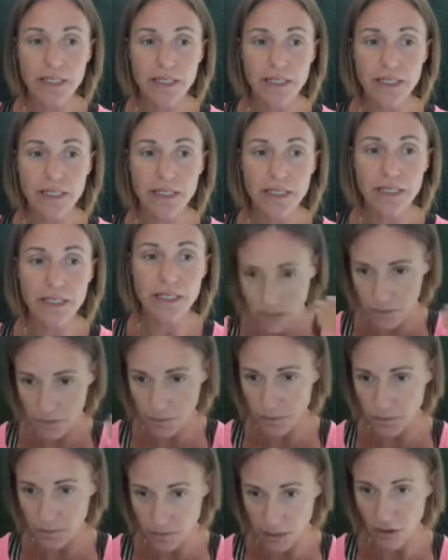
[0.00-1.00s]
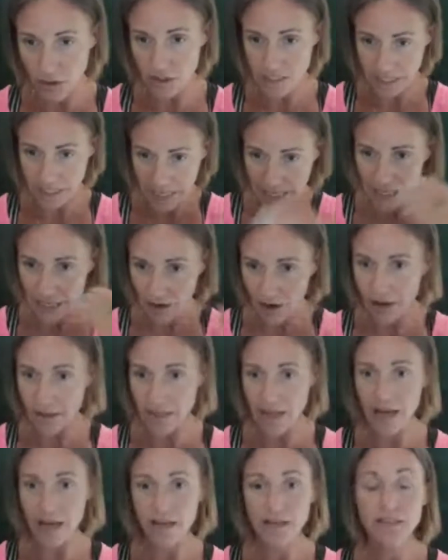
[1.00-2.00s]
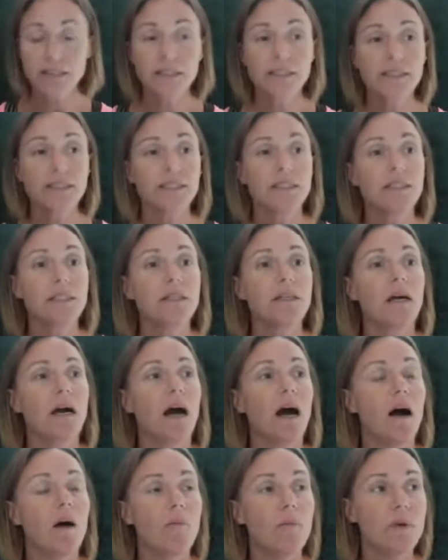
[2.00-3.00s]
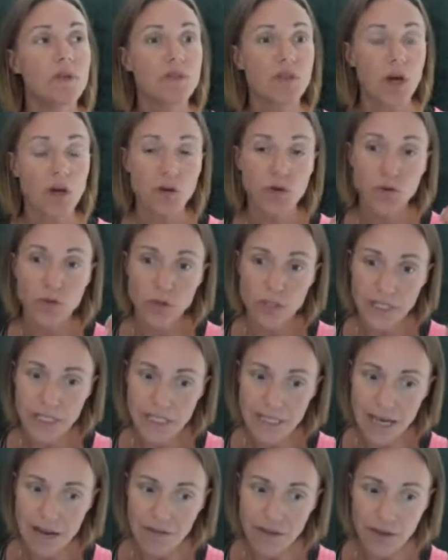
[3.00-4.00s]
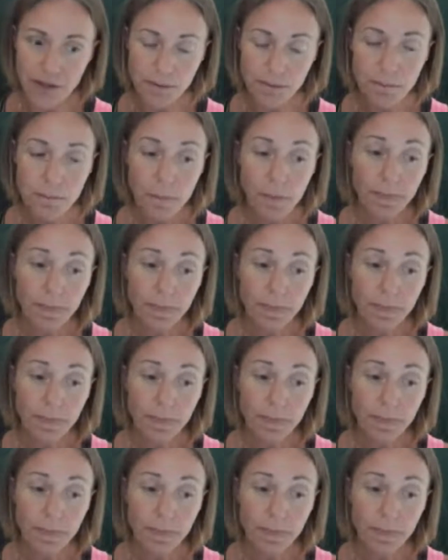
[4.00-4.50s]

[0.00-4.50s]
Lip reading: That's why I say it like that. So 0 to 7.